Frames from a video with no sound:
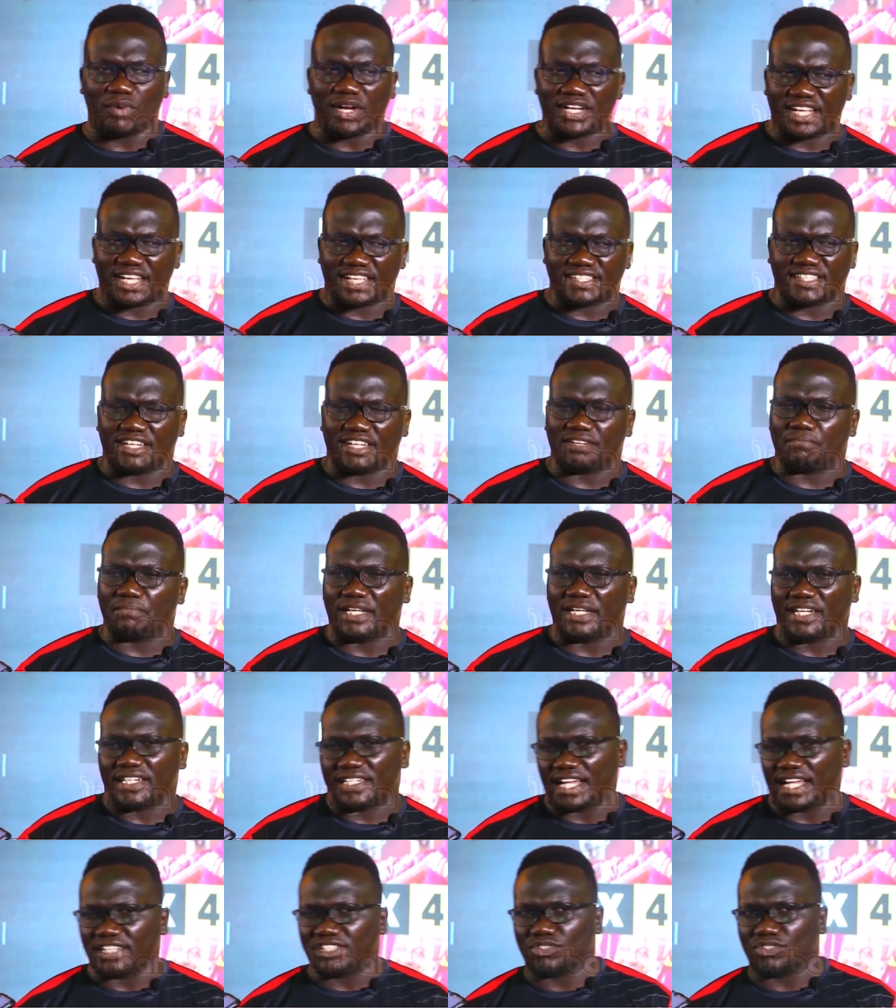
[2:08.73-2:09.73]
What hasn't
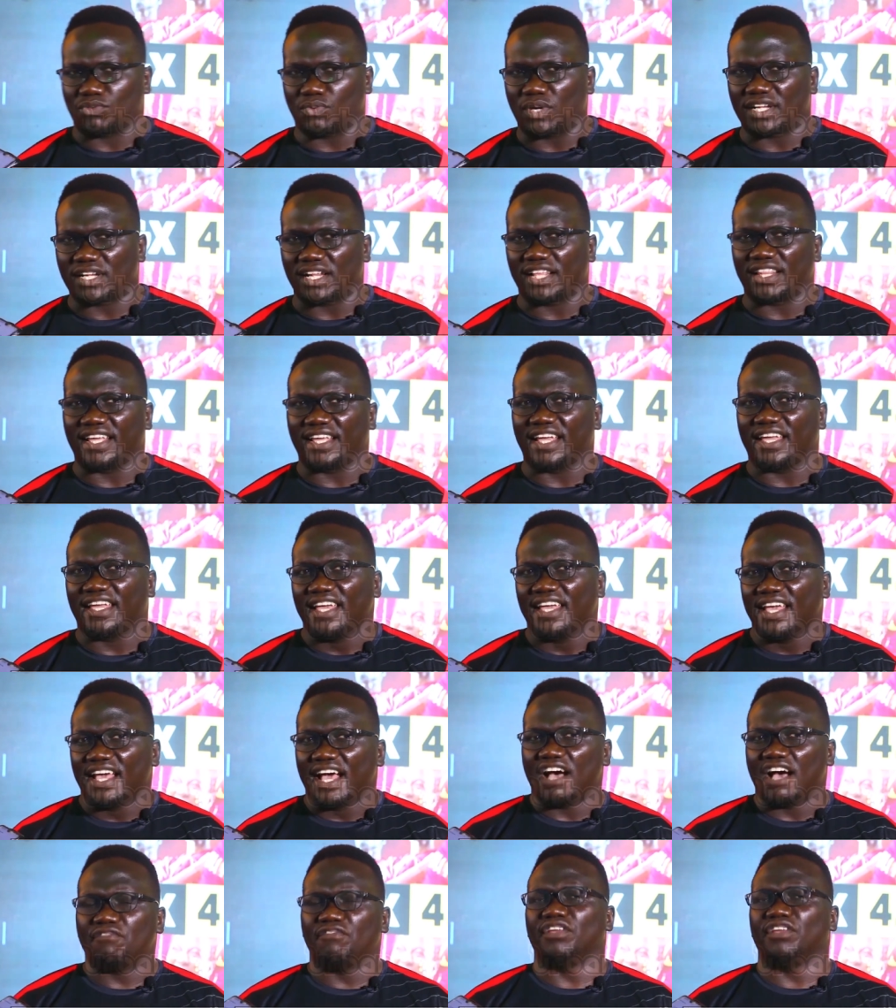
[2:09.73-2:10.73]
been touched? What are the
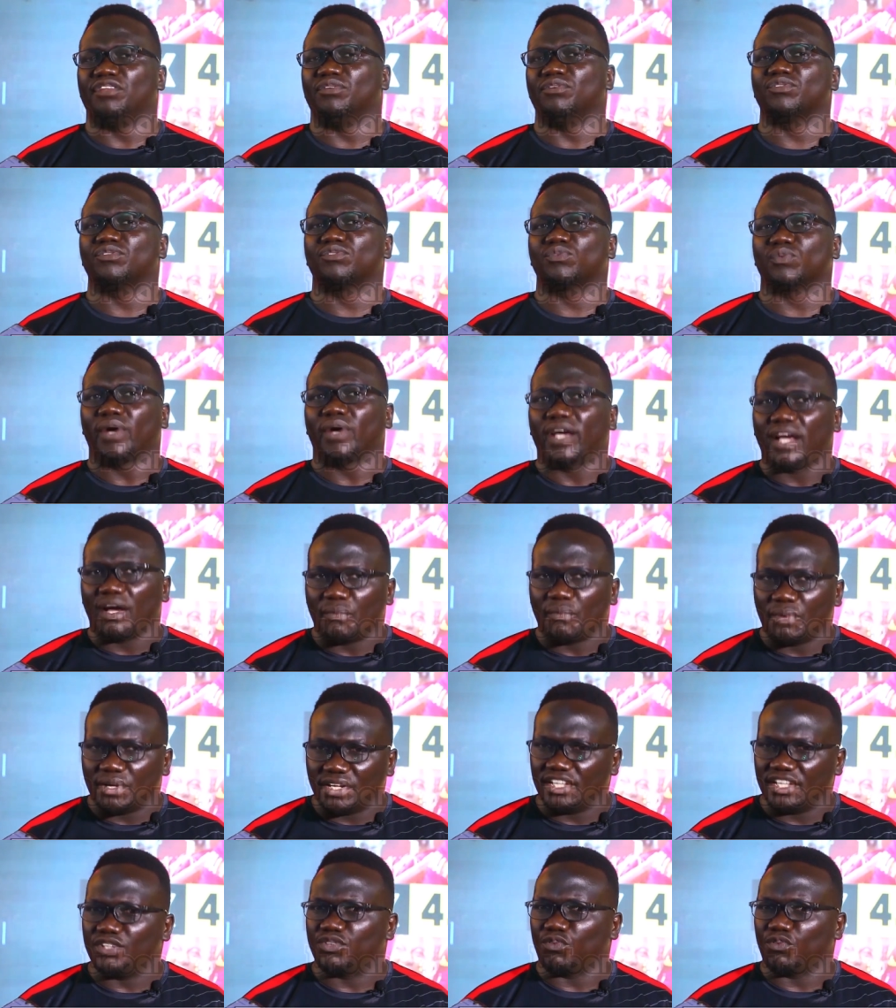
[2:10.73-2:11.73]
avenues where
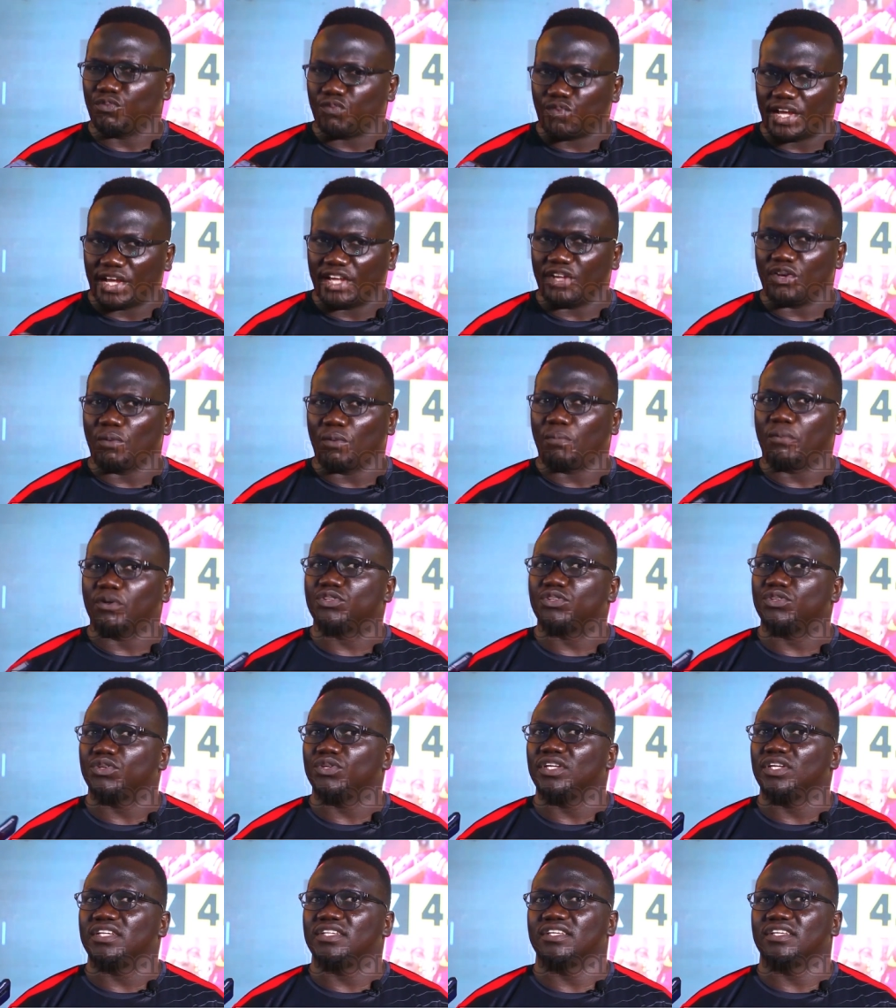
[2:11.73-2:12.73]
we need to find
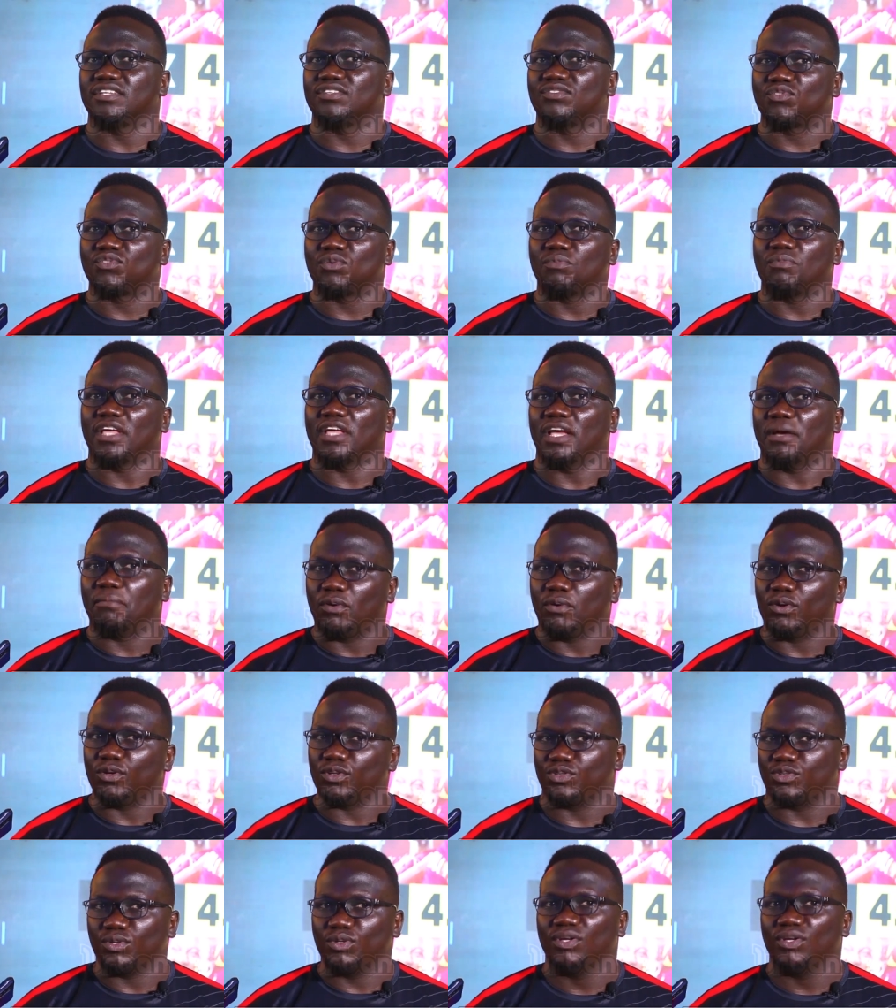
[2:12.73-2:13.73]
opportunities to be
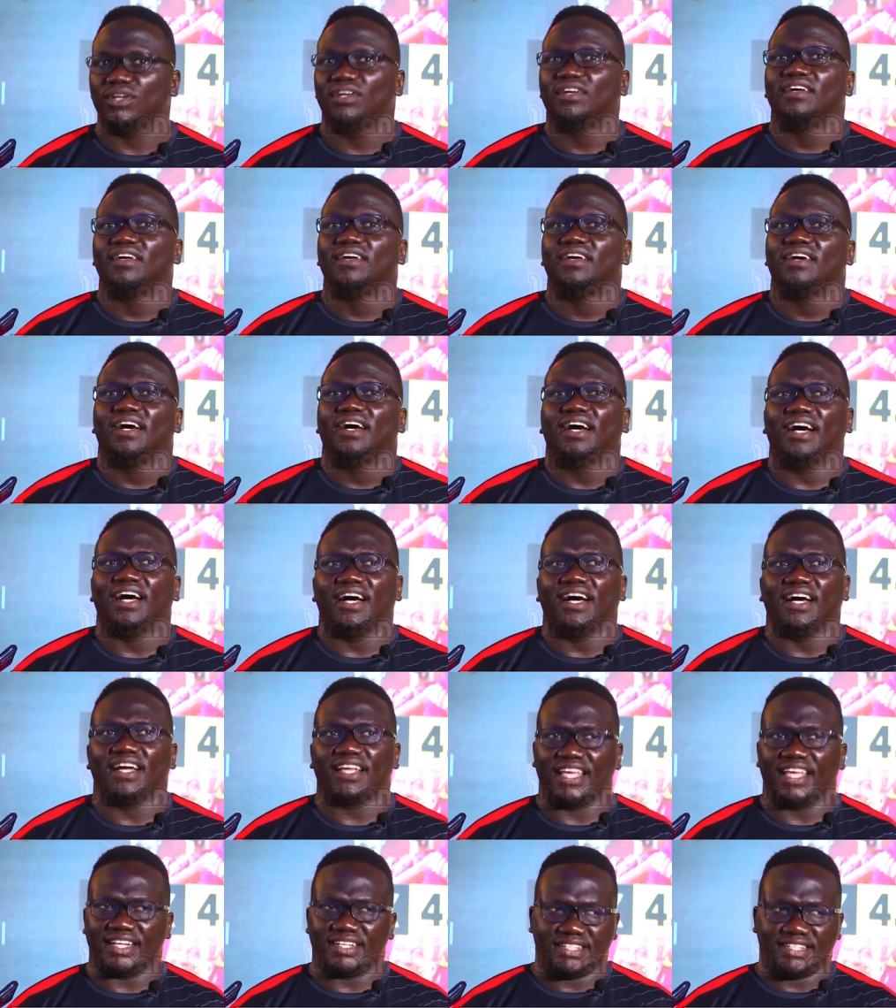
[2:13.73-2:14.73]
able to
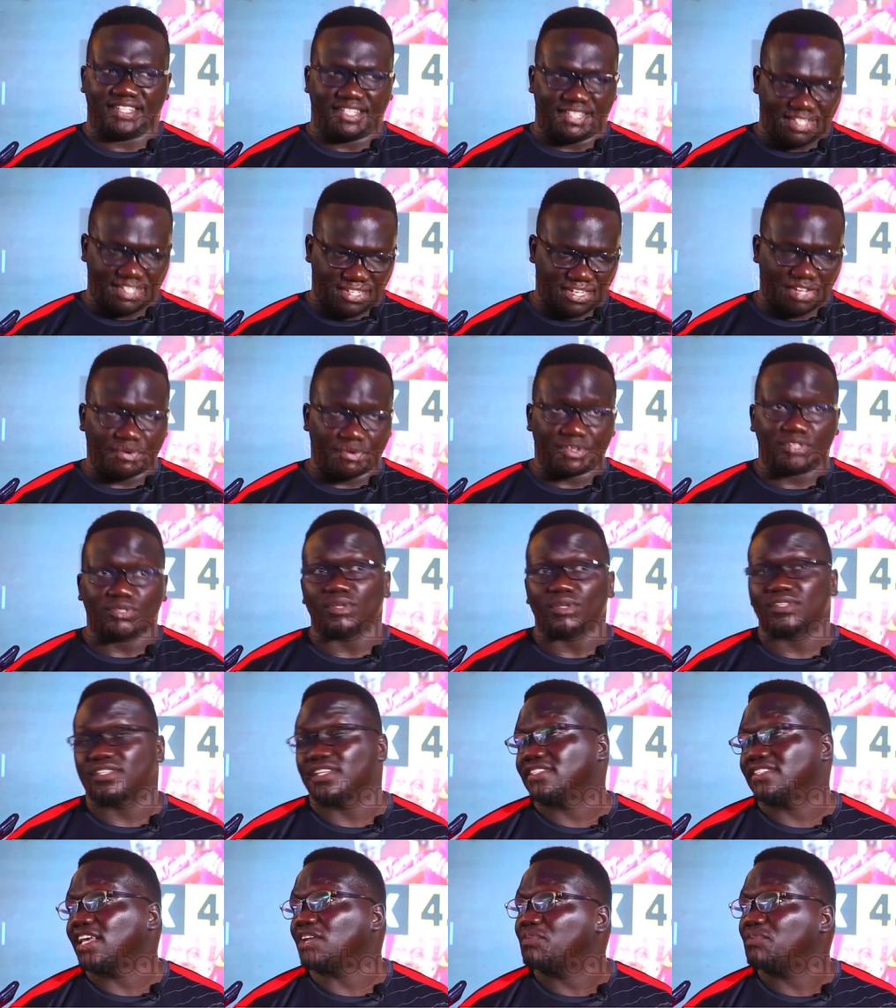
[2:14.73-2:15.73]
uh, get the
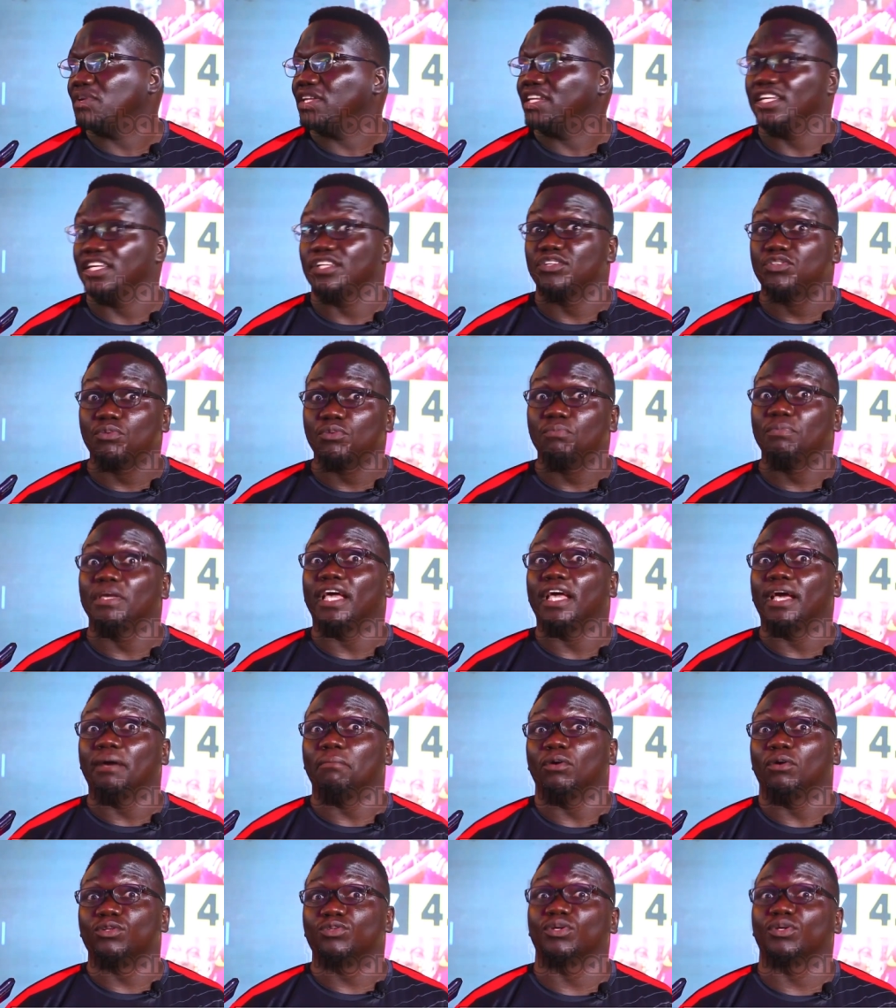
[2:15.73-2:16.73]
resources that we need to be
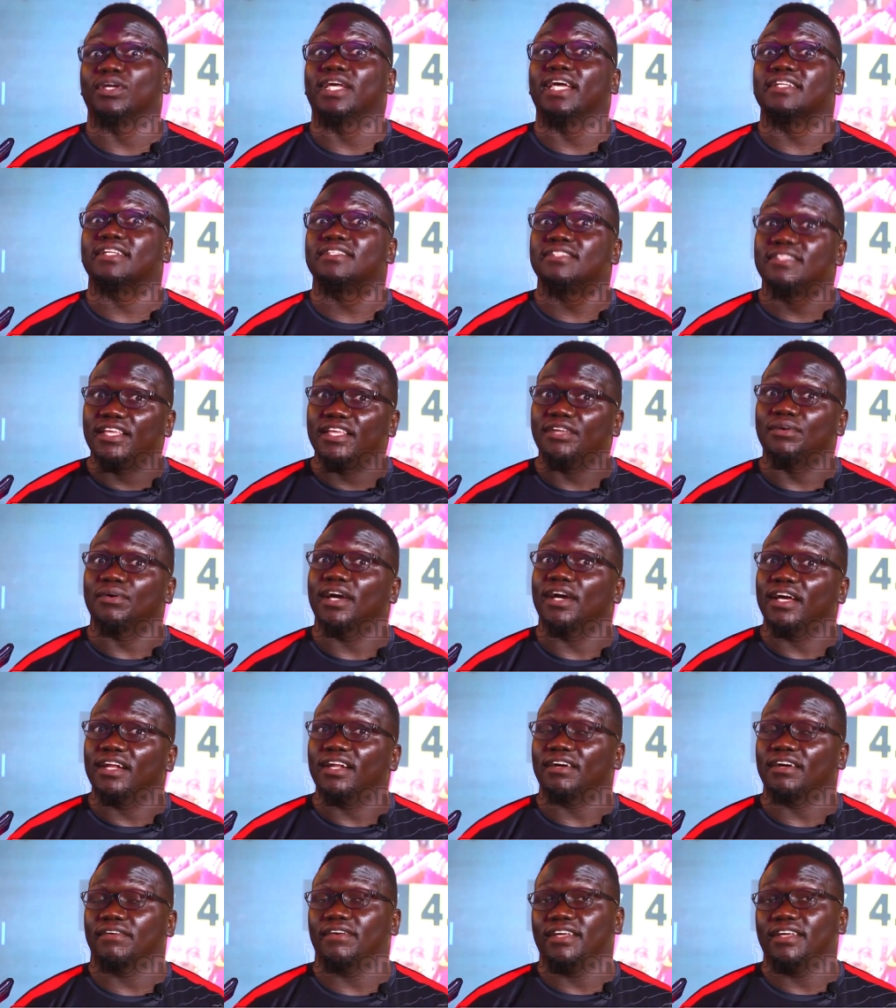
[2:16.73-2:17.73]
able to get the
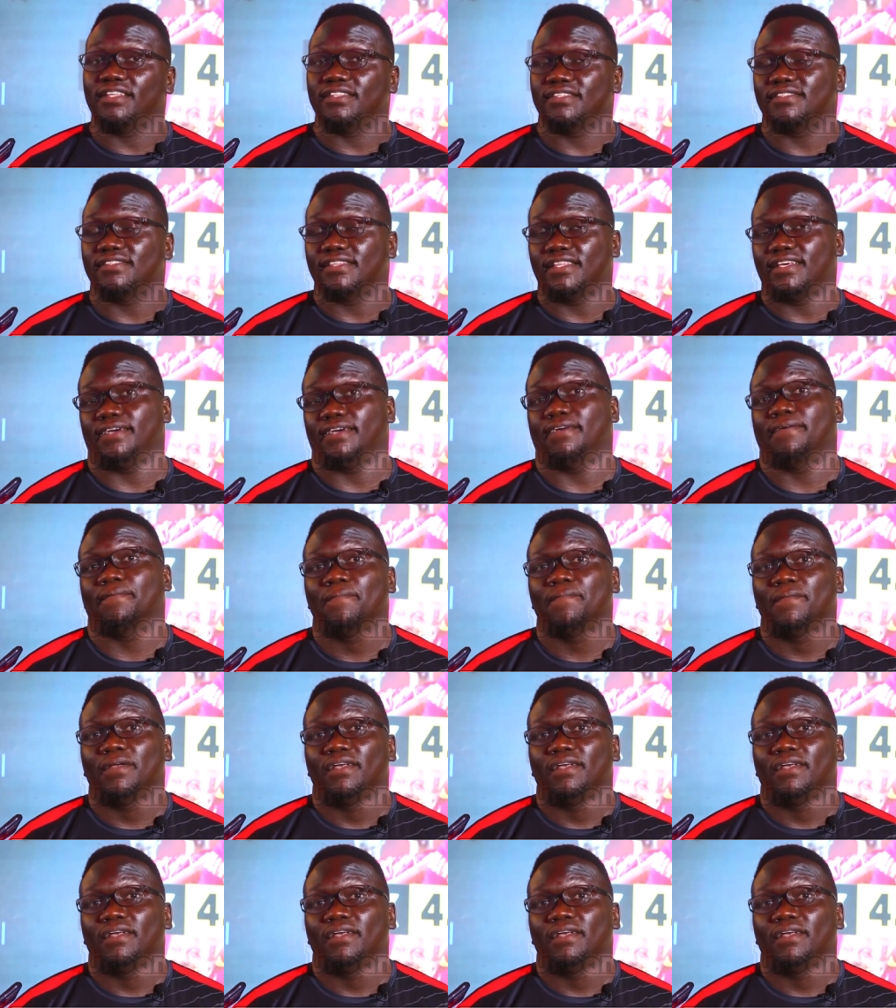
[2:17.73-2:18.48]
Uganda cranes there.